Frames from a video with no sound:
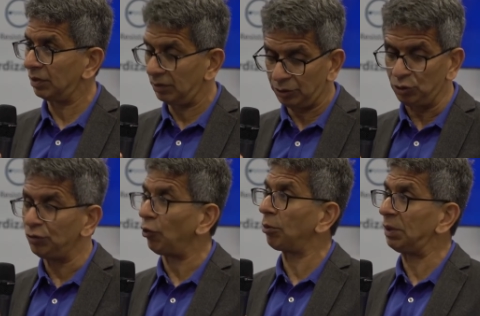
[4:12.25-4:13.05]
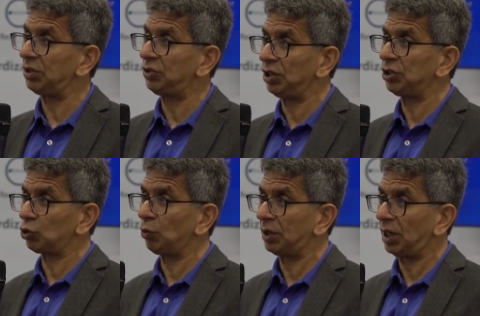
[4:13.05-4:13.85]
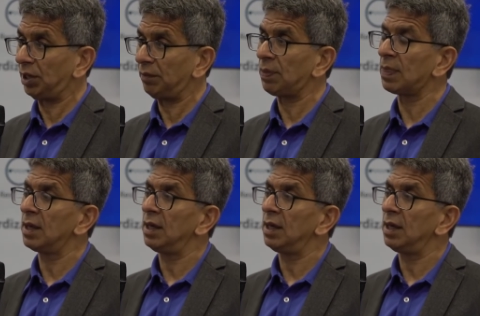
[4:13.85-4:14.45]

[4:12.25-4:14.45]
uniformity changes over time.